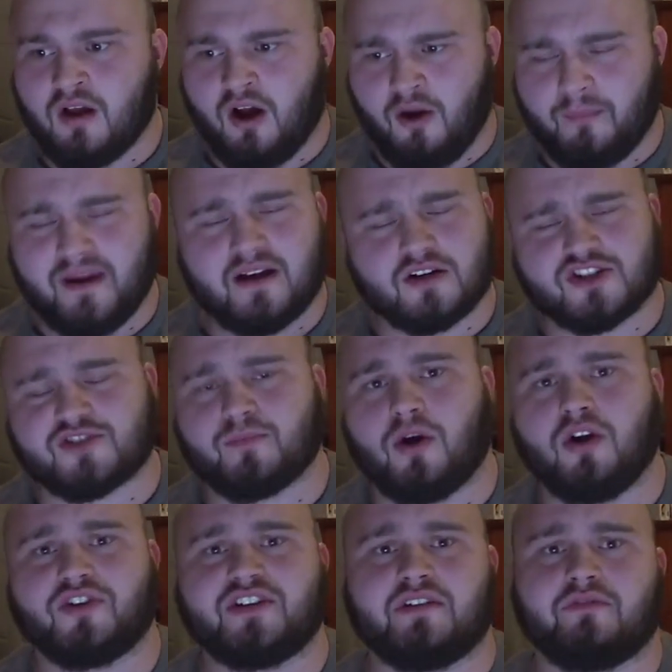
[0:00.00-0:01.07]
I'll make a
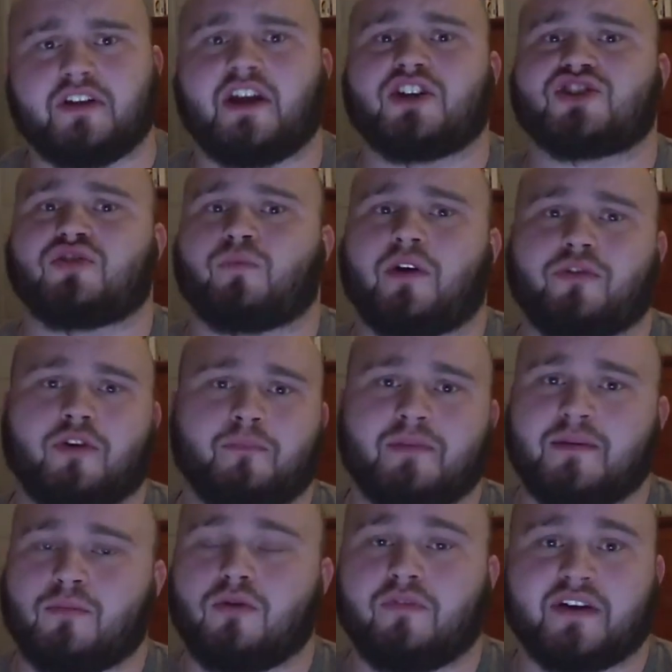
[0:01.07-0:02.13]
small deviation, whether it
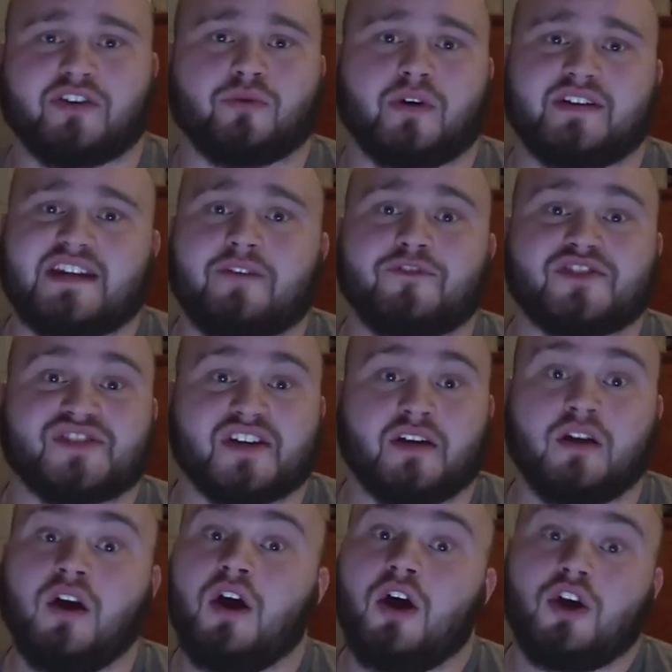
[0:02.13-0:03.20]
be moving to a
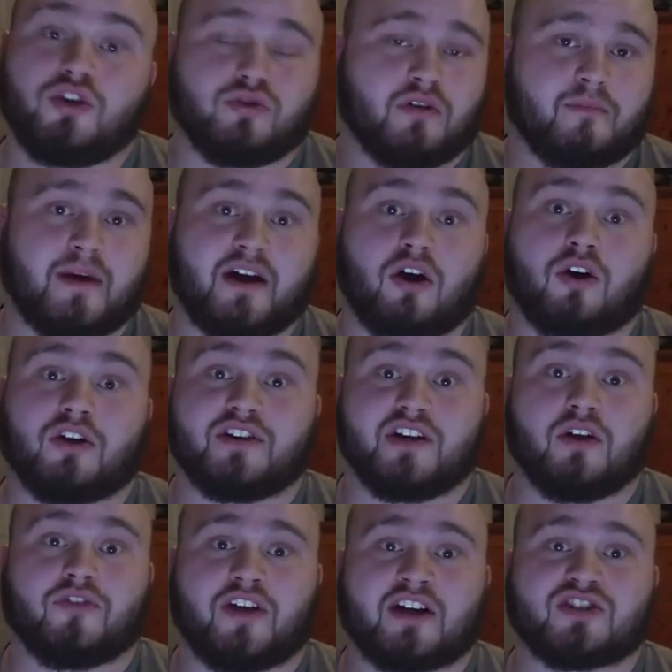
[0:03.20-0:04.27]
deficit, doing my
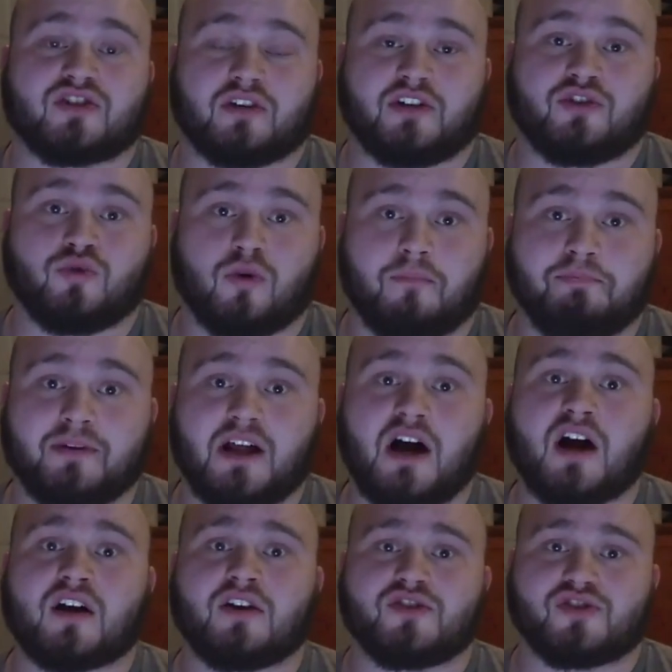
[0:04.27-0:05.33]
RDLs actually to a
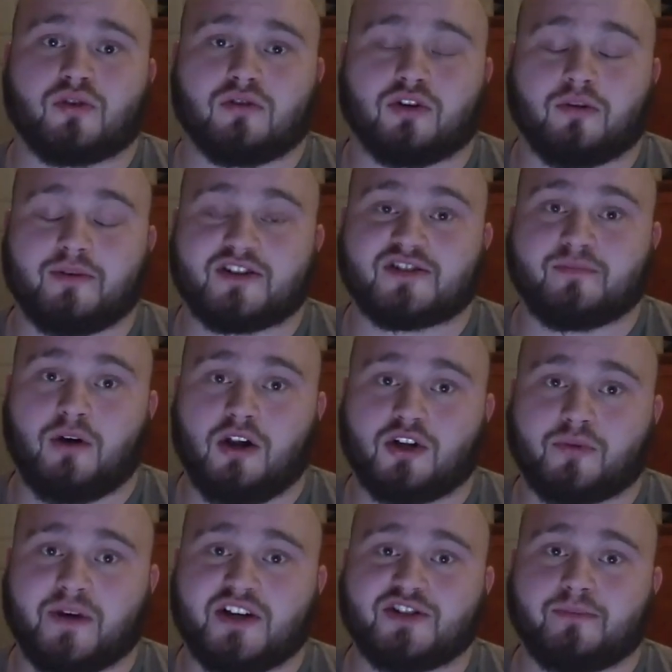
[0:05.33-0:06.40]
block, so a little bit
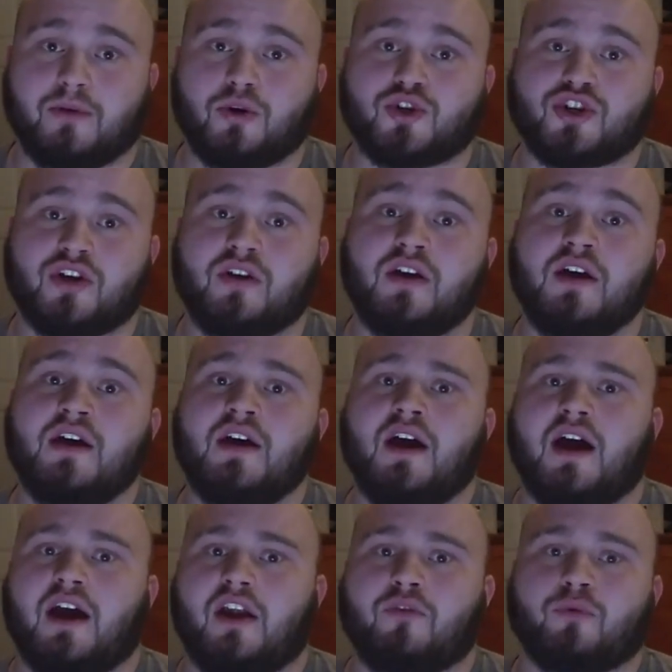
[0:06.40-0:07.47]
smaller range of motion.
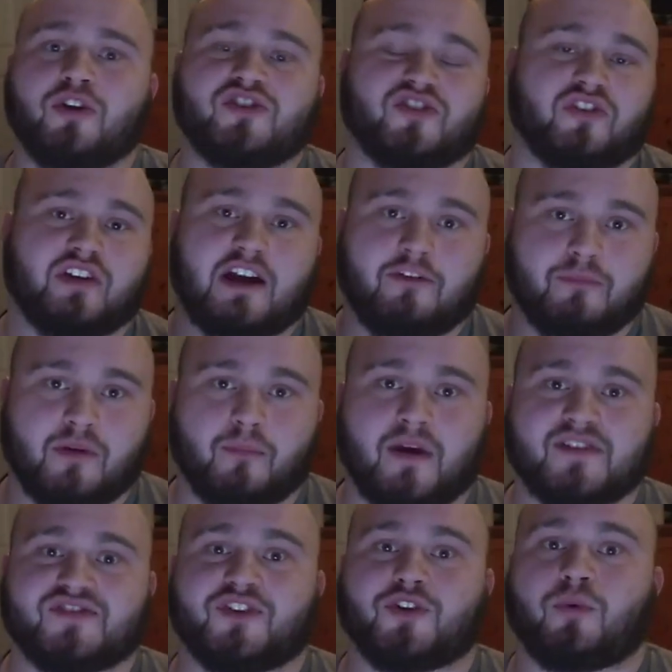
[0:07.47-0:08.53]
And recently I've been
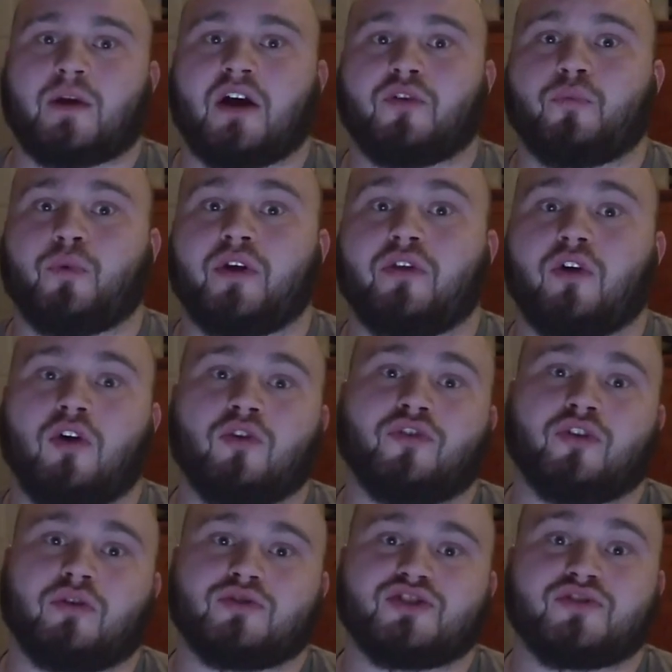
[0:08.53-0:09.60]
messing around with
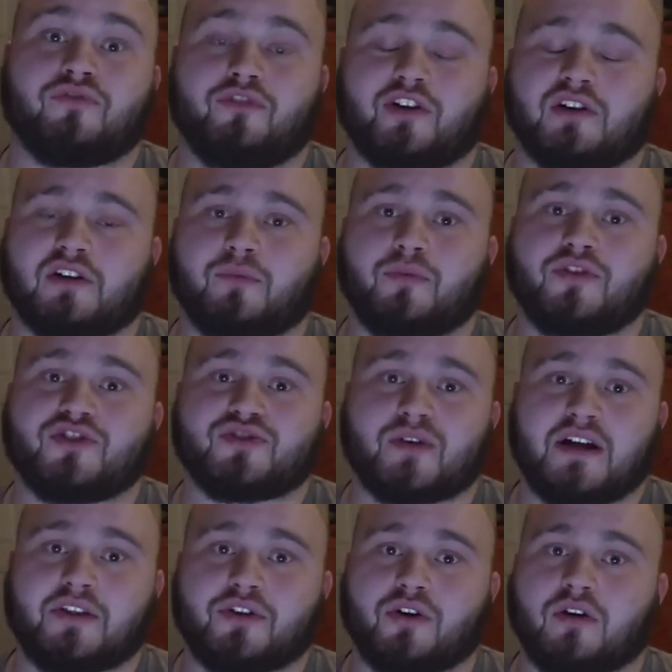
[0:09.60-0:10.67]
also just fiddling with the
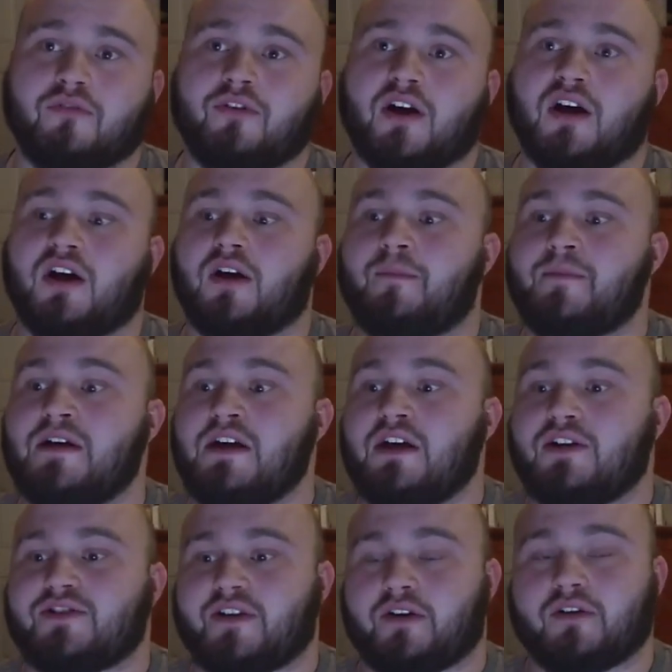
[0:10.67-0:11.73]
strength curve. Um,
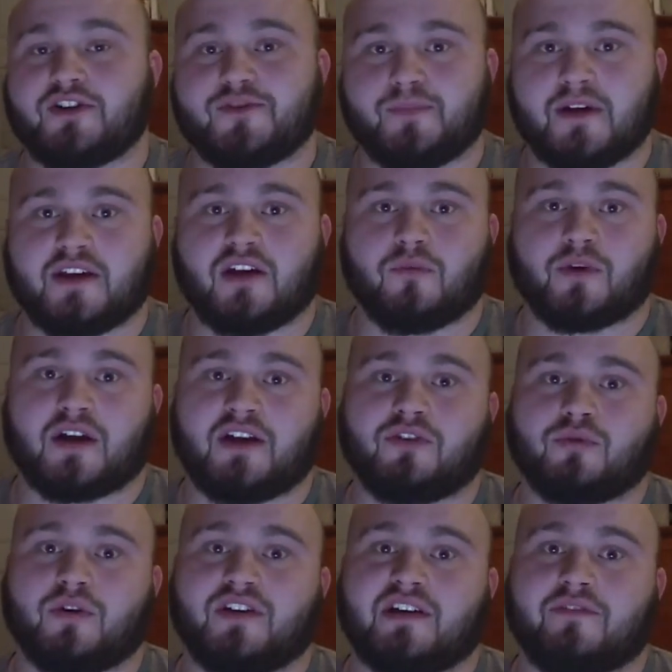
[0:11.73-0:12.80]
generally speaking, when I
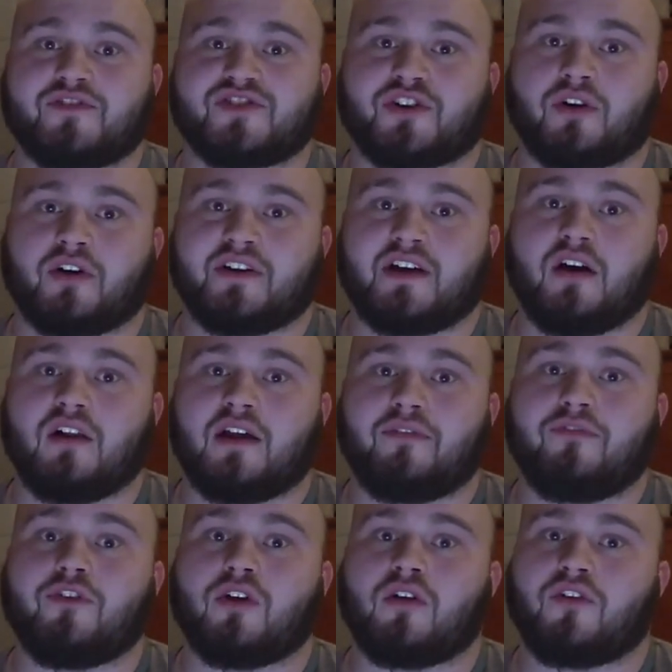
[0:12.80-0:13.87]
do a deficit RDL, I
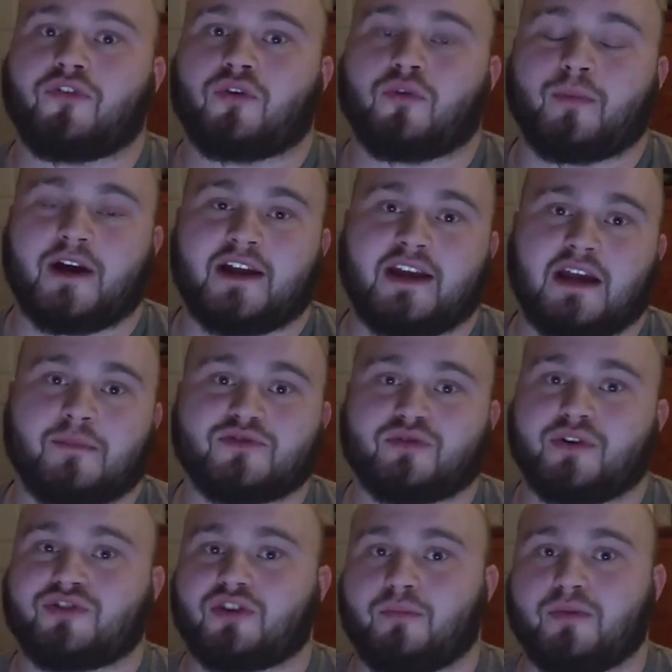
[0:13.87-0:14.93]
feel as though my
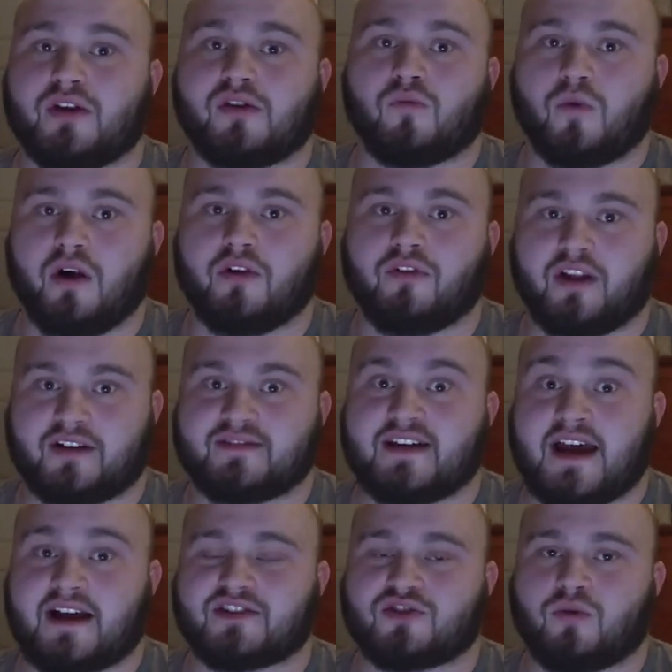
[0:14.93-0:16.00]
hamstrings are being well, like
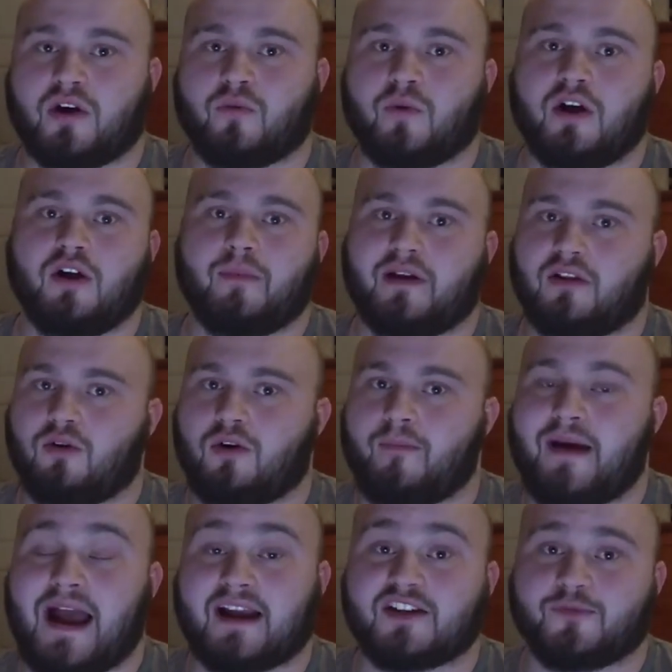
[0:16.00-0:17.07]
taxed quite well. My lower
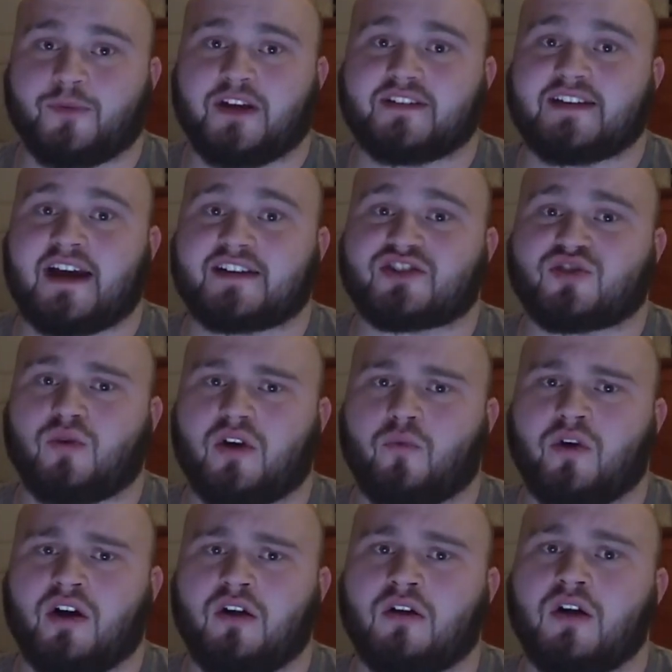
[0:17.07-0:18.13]
back is being taxed quite
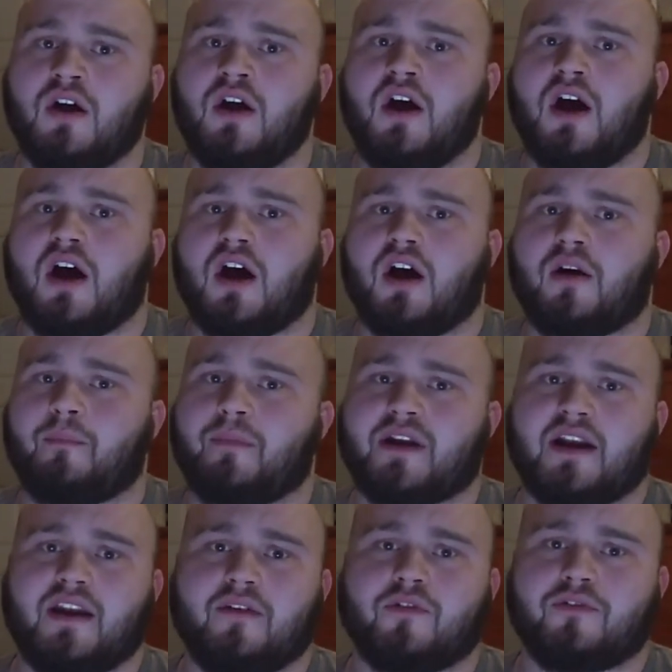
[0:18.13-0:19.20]
well. Um, but
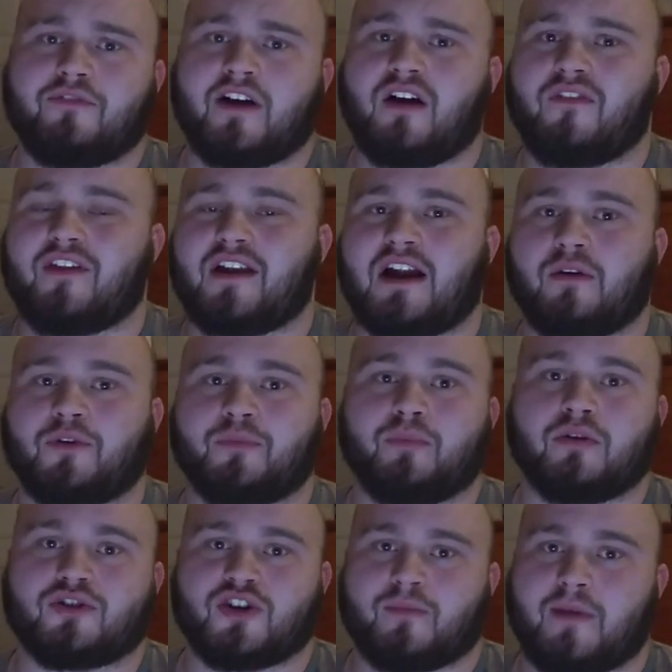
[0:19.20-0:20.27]
I never found that I was
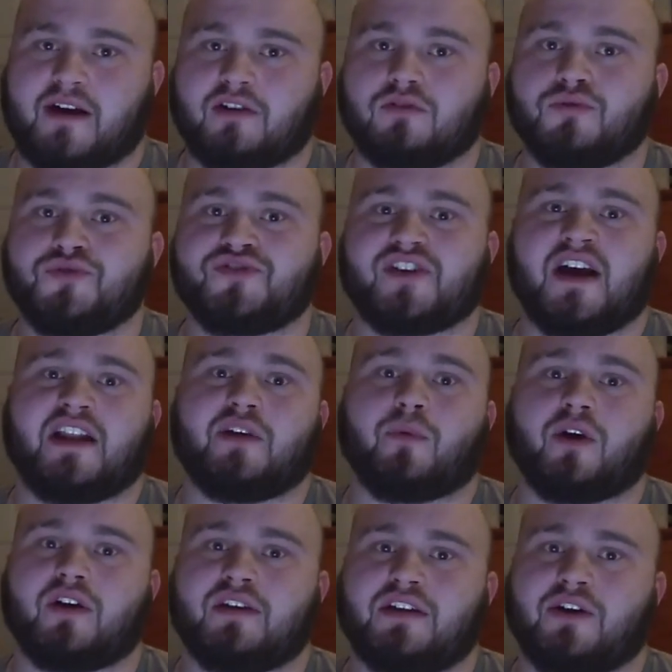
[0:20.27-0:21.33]
pushing my glutes
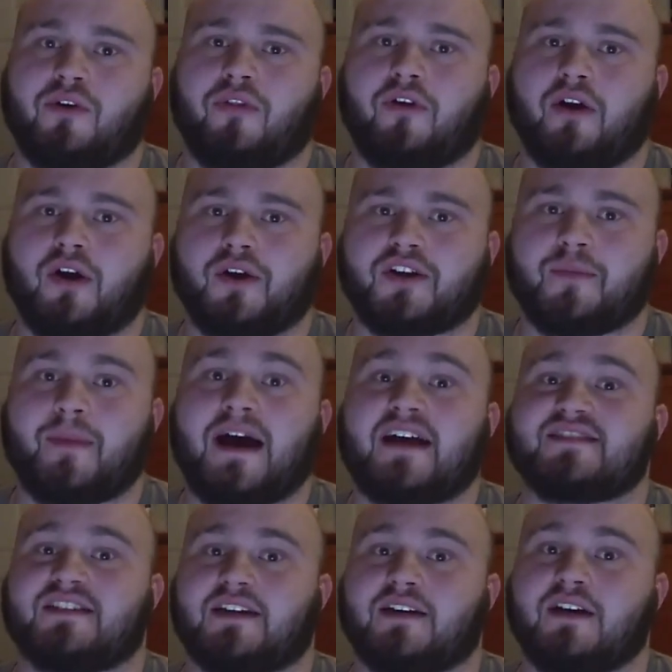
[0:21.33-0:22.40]
anywhere near their
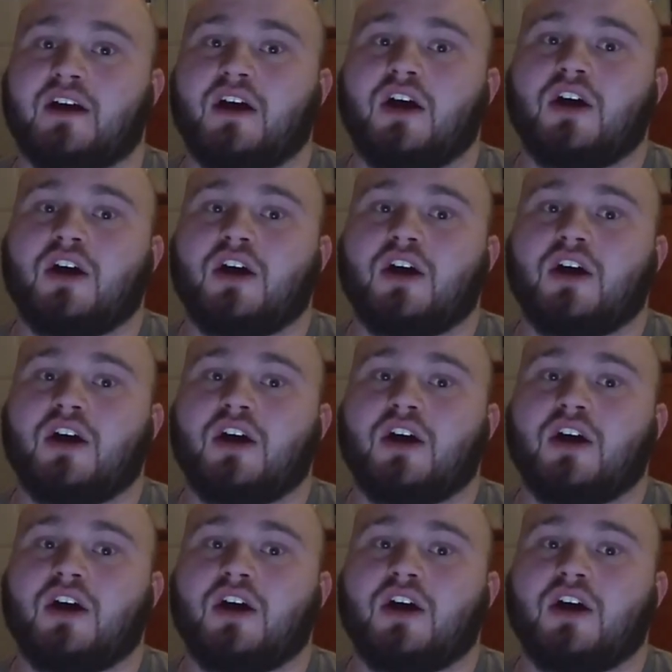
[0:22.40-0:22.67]
capacity.